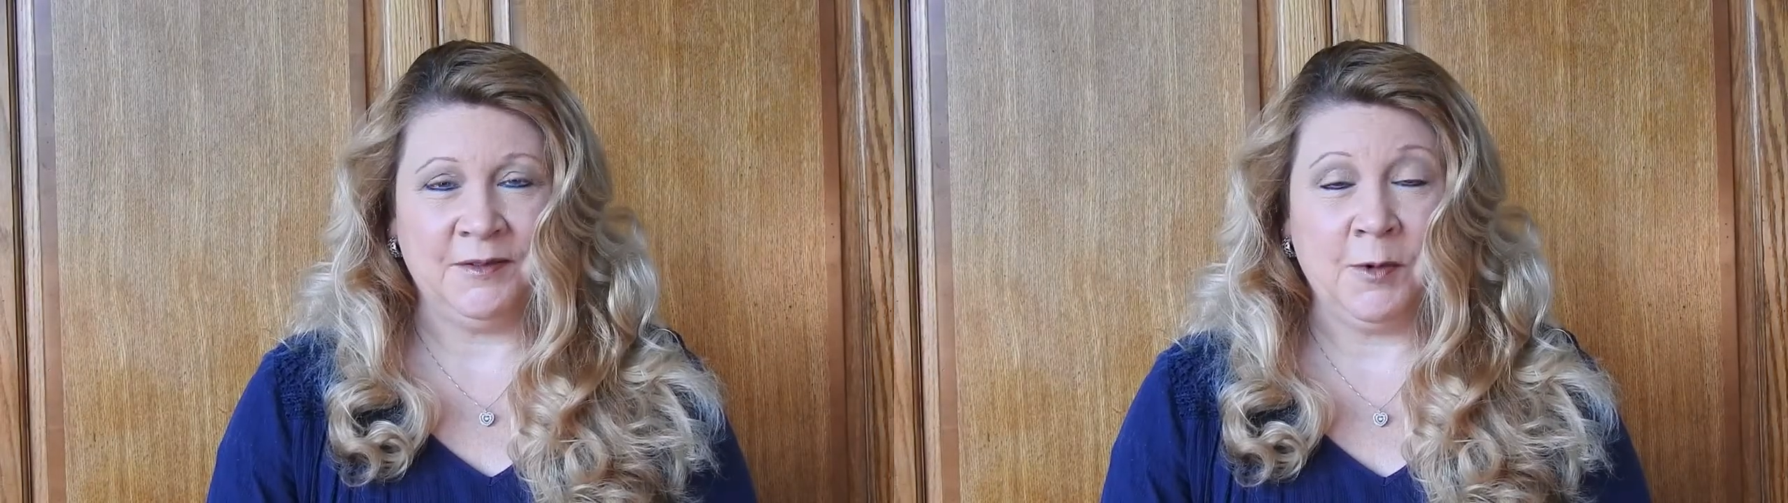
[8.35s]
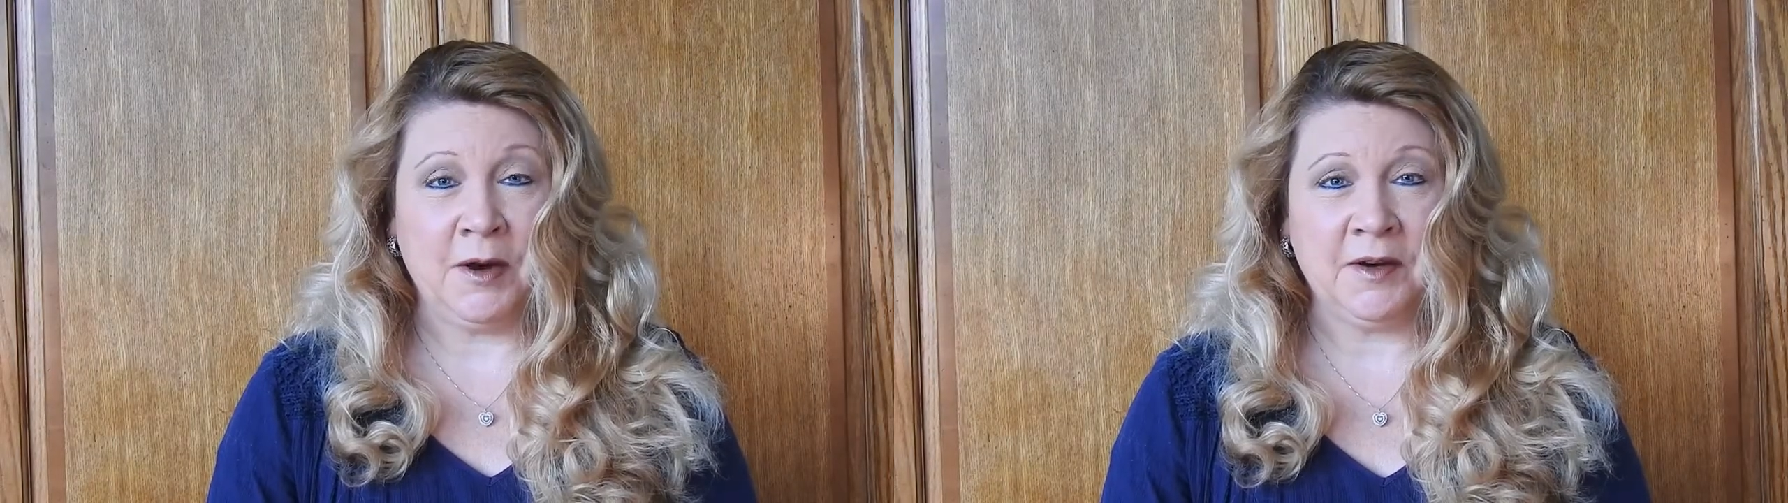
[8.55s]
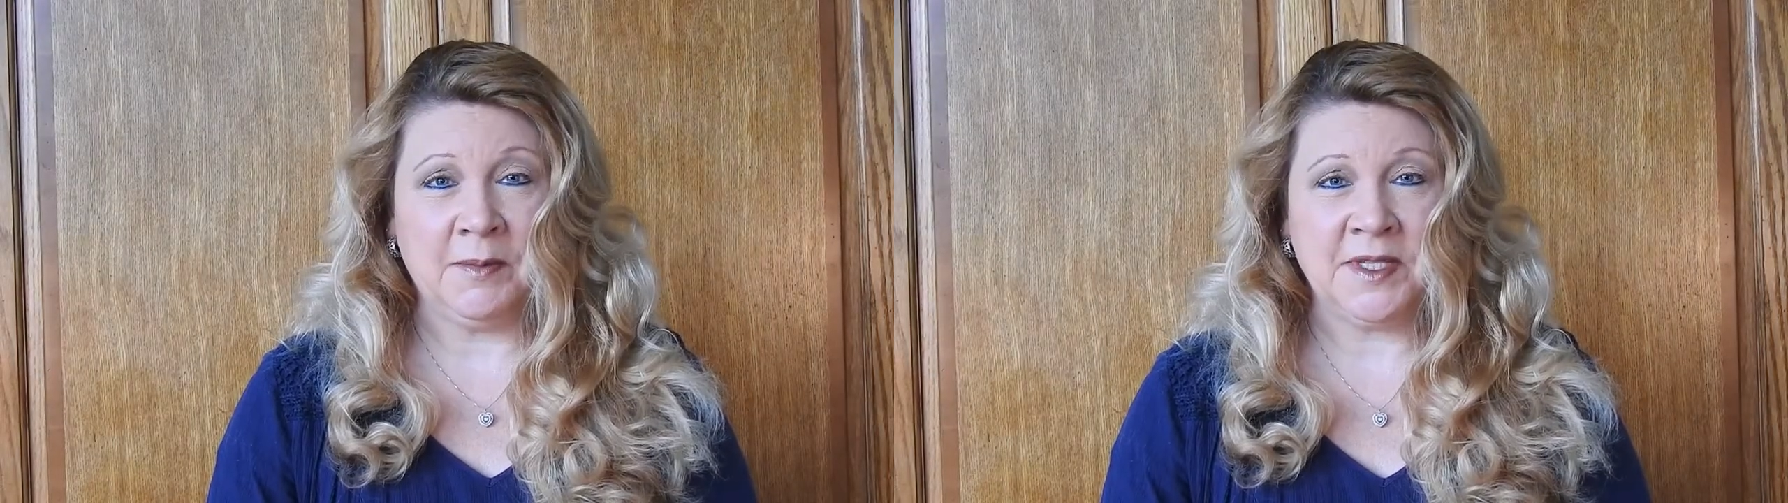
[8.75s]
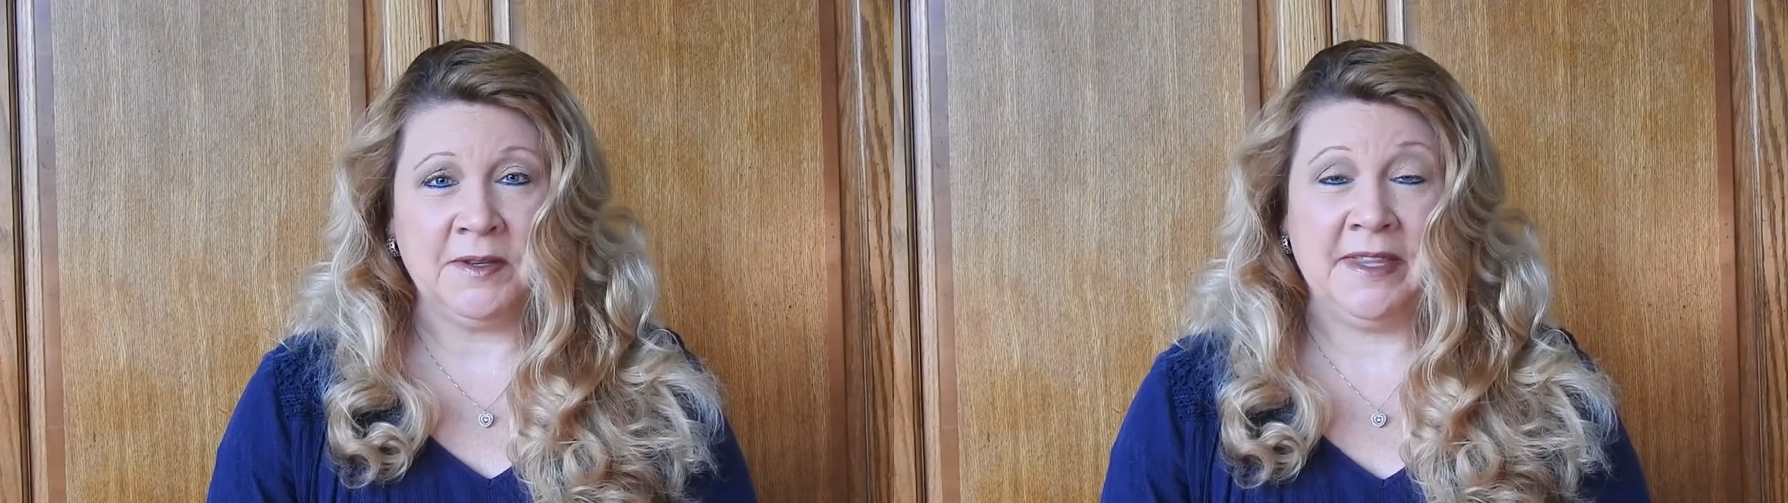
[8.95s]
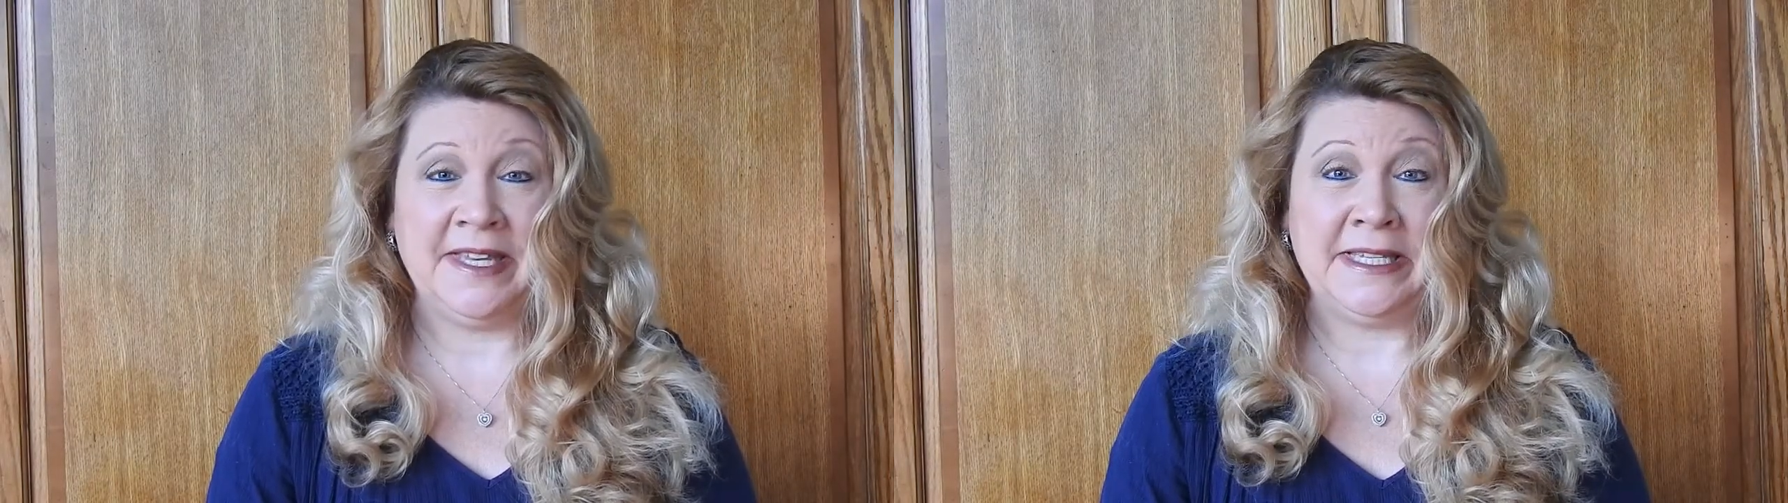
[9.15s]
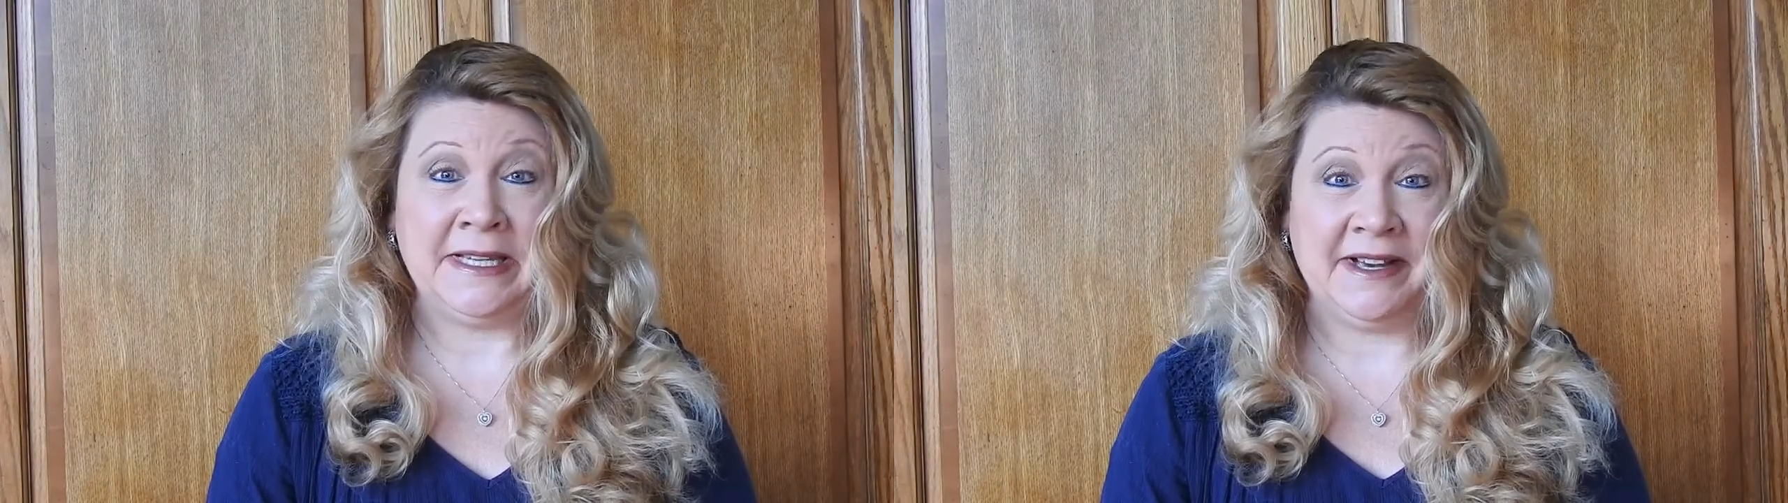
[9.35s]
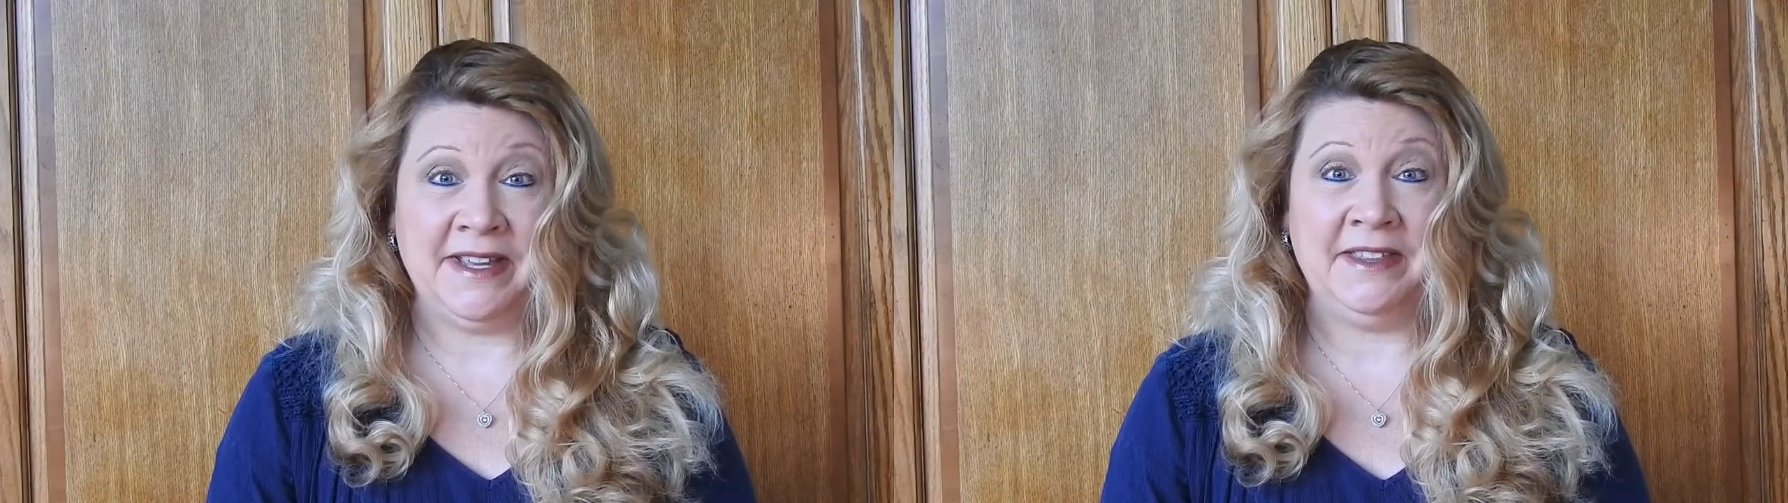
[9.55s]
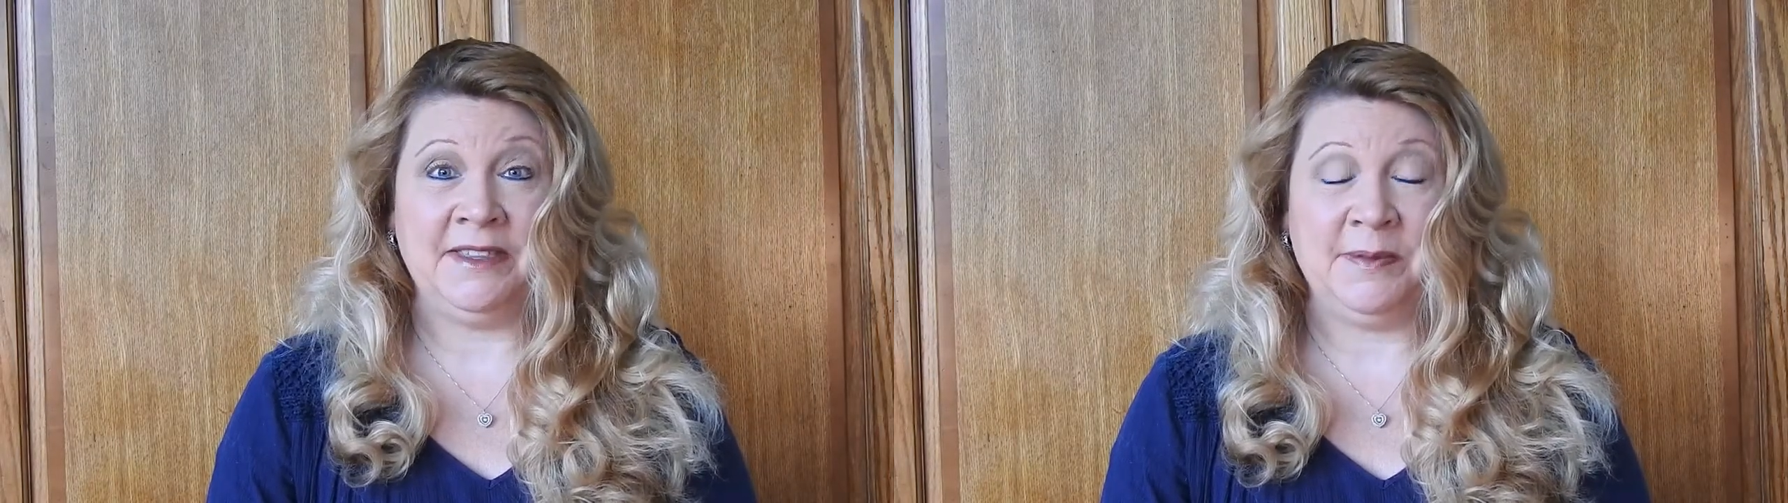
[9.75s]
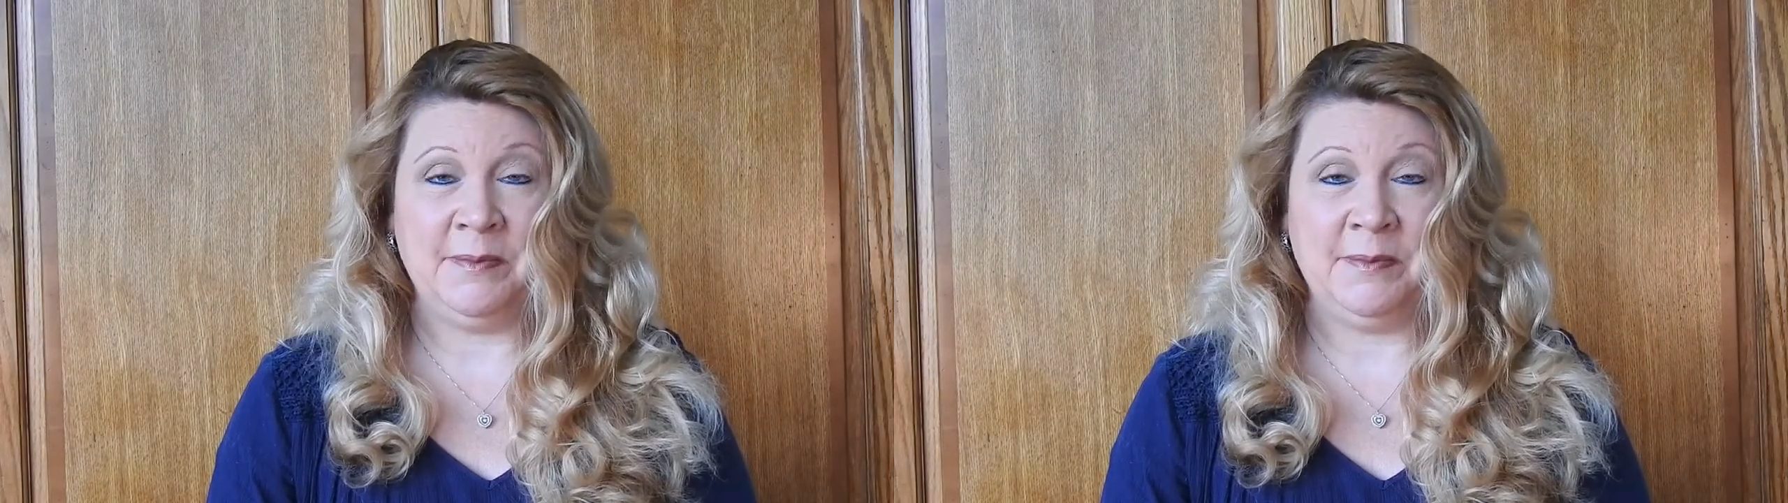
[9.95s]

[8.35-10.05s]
Welcome to the 9th